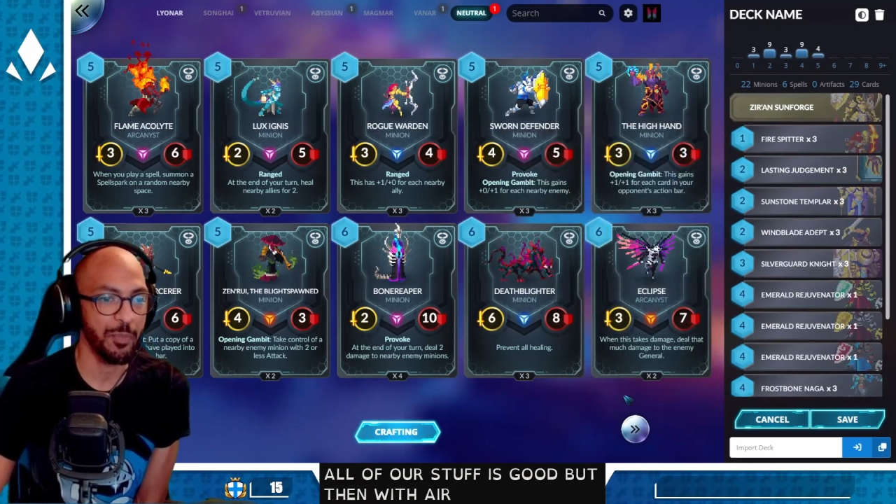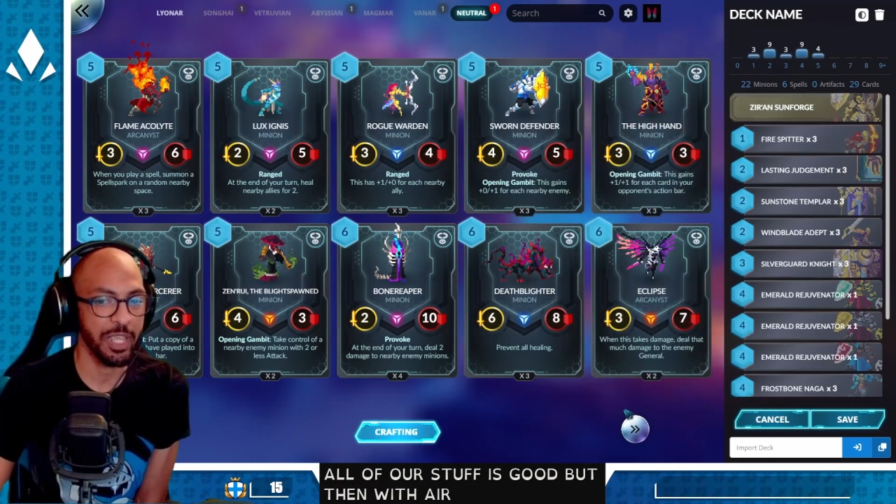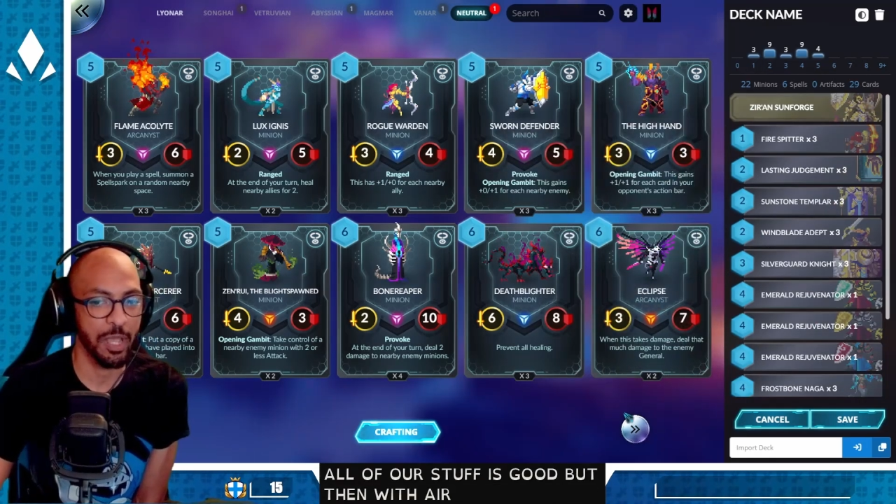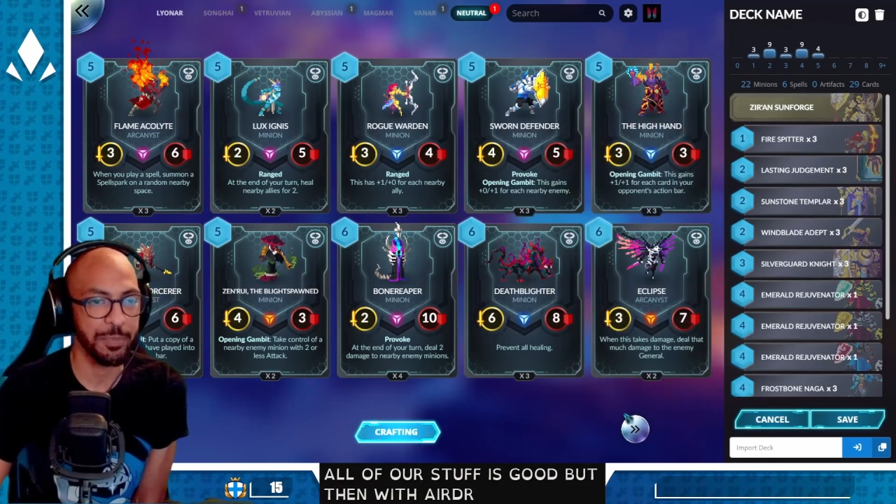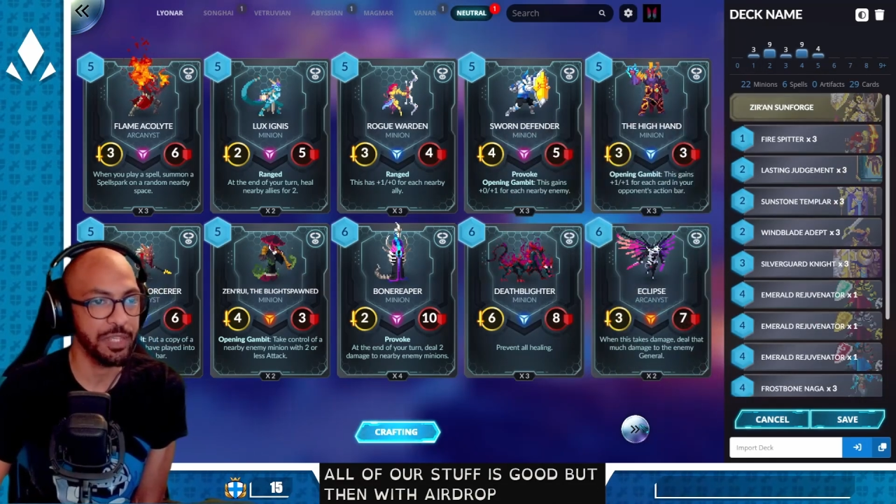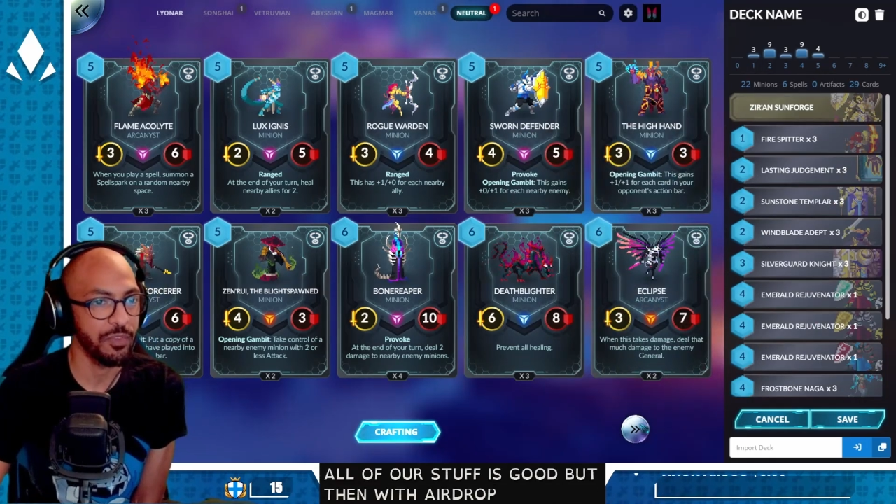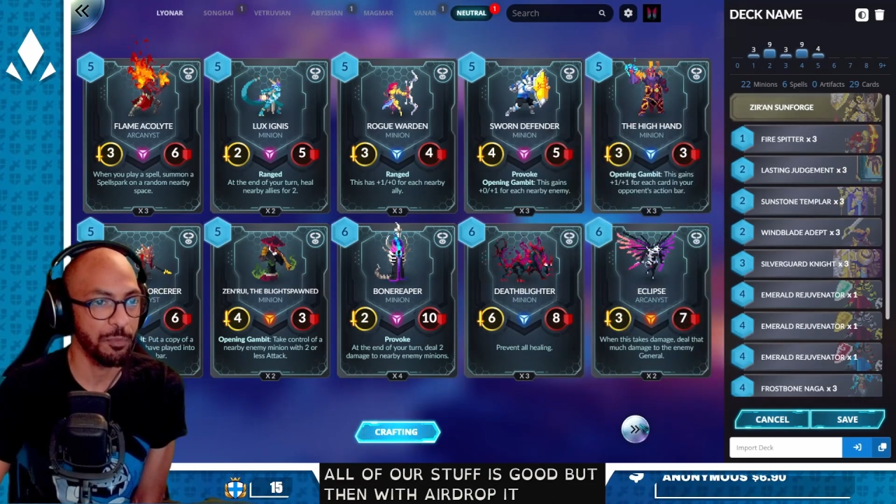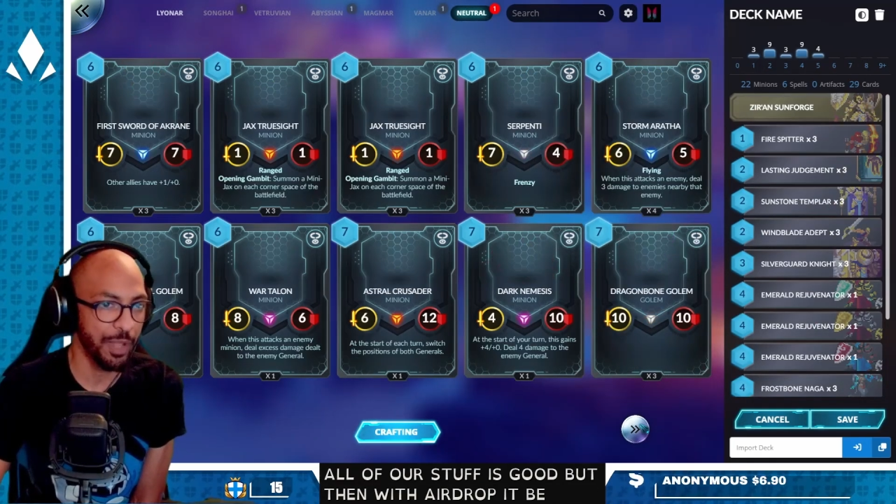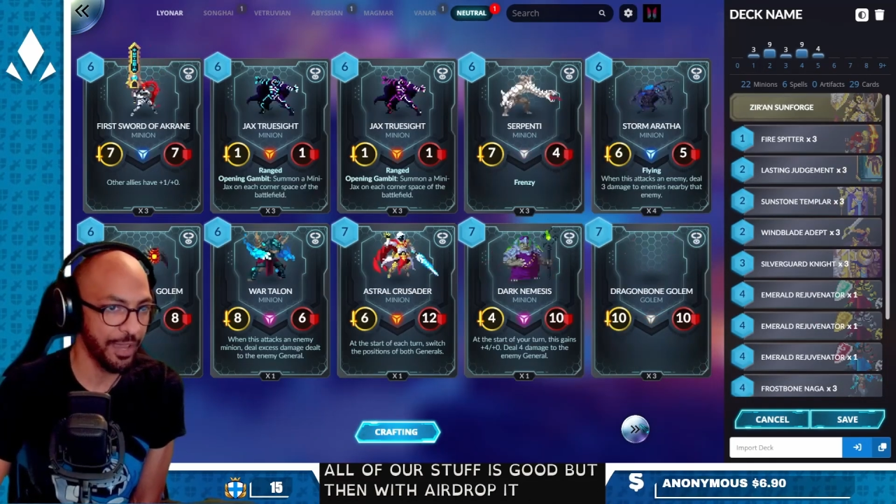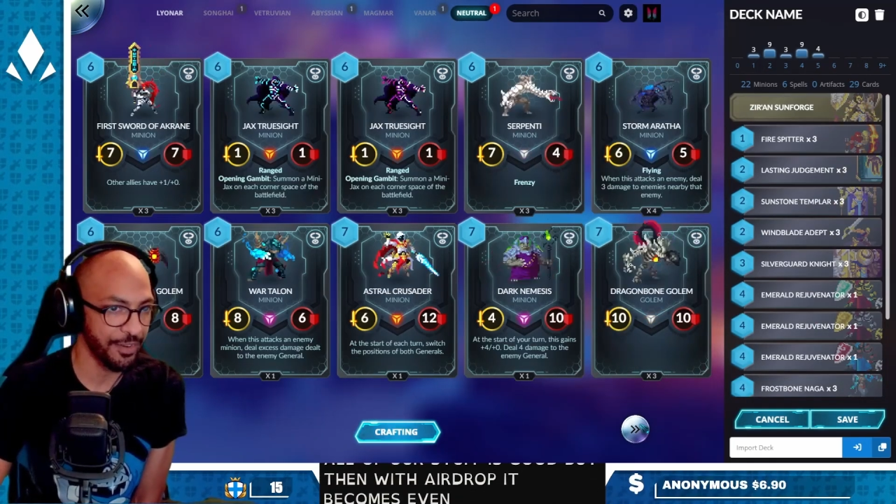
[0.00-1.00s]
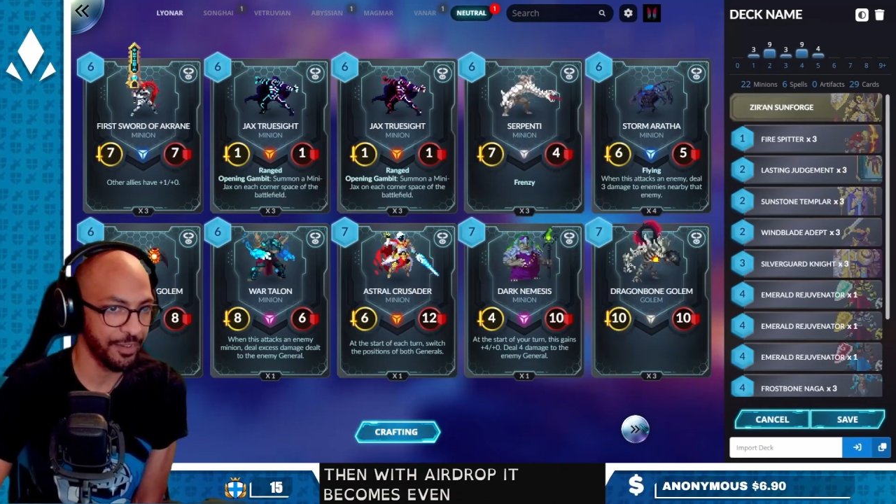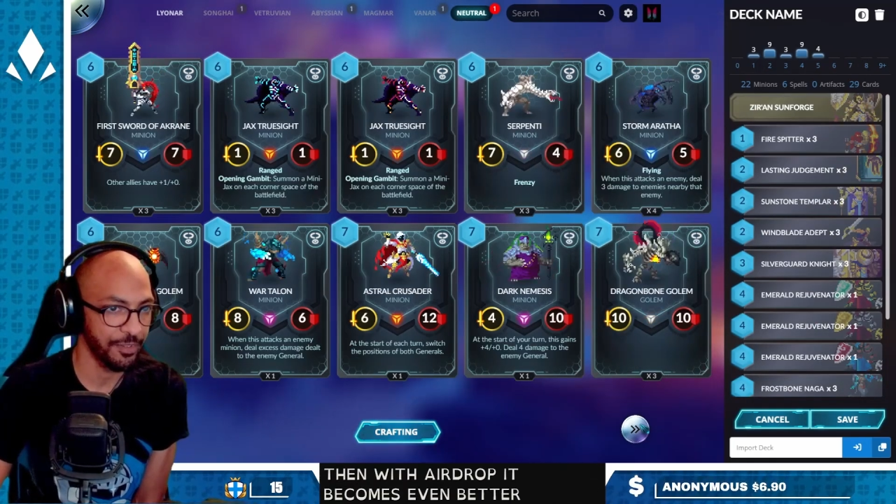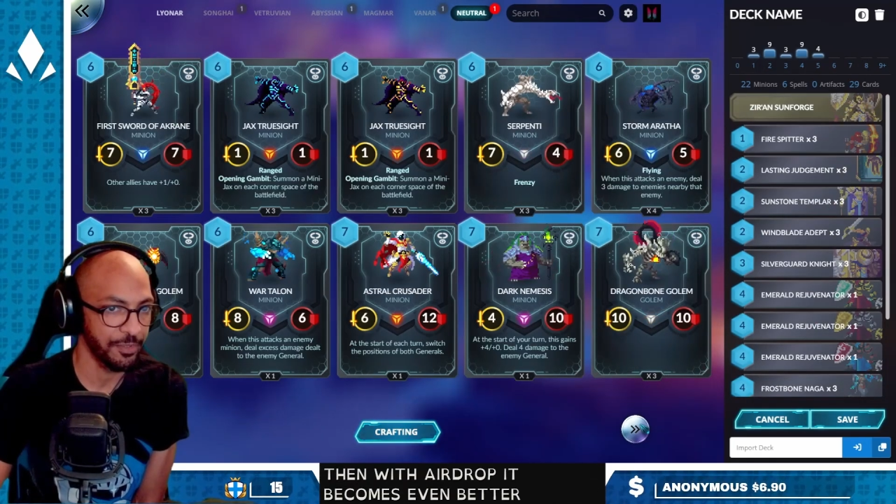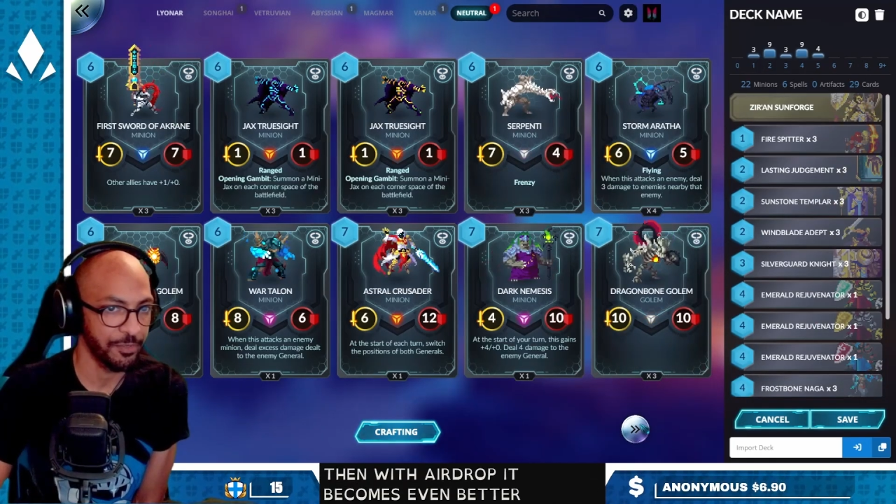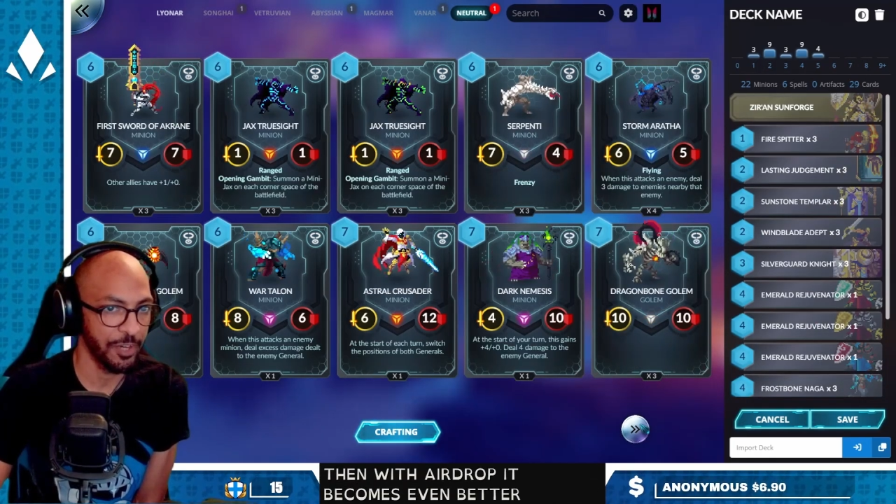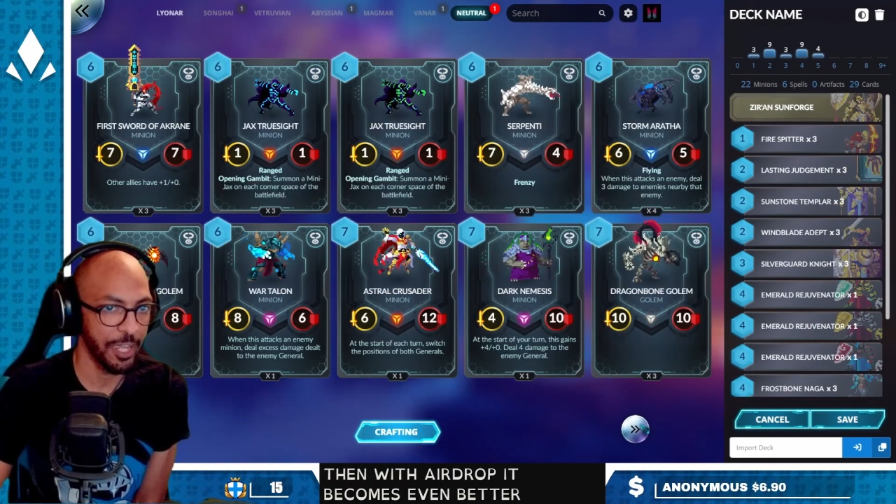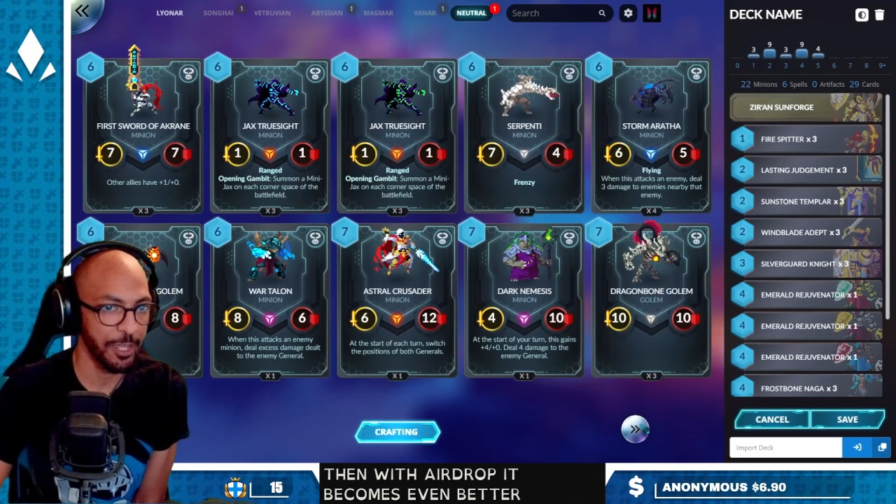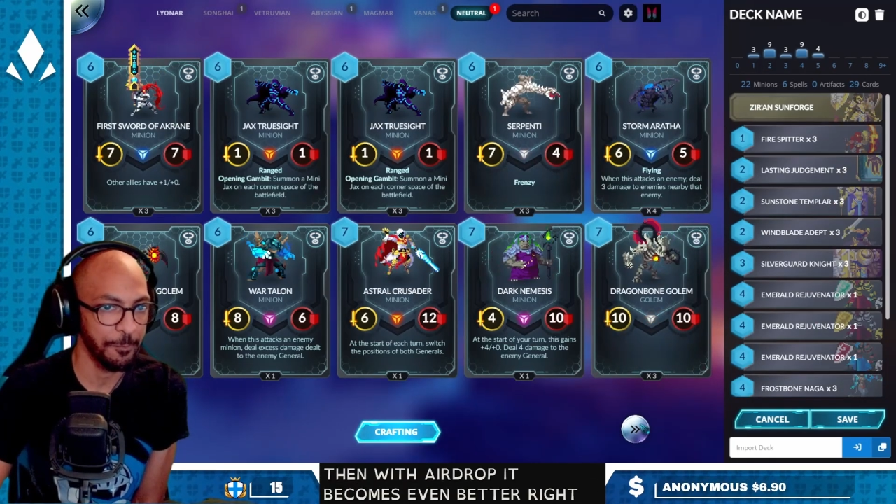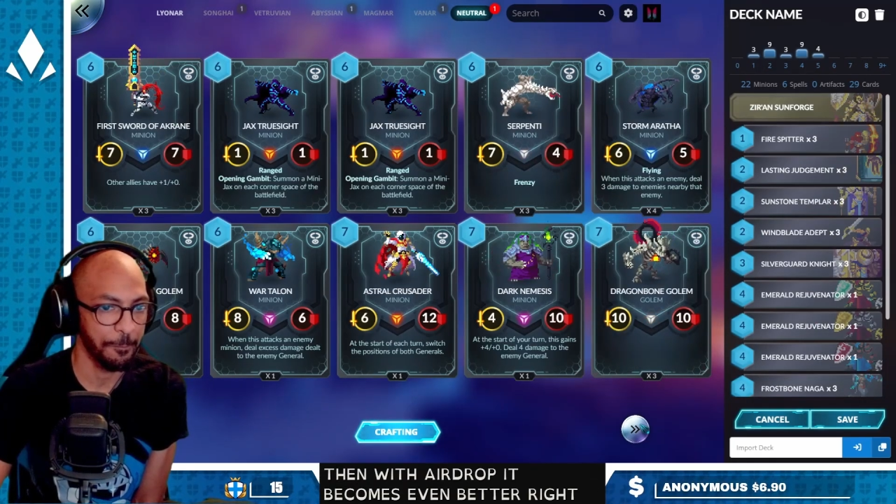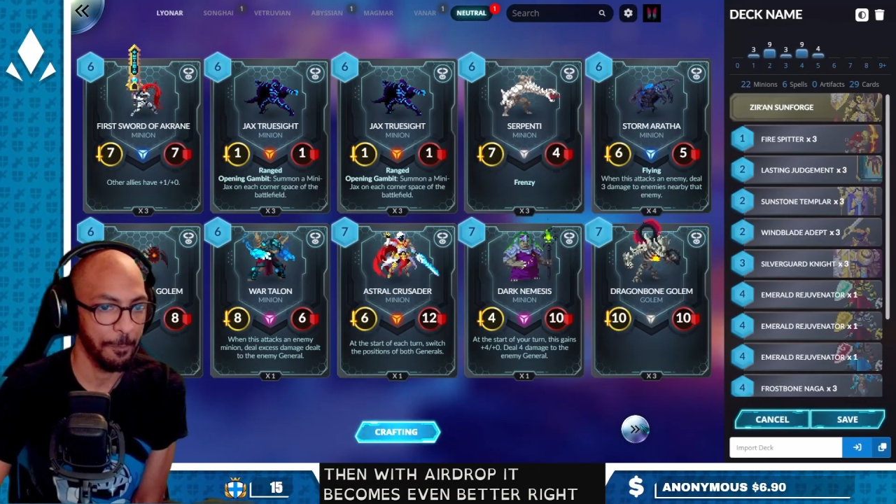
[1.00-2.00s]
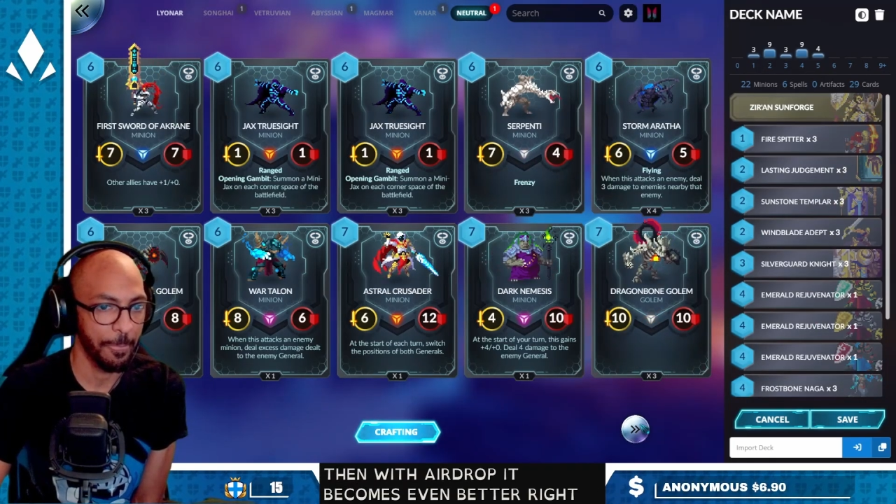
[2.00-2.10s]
it becomes even better, right?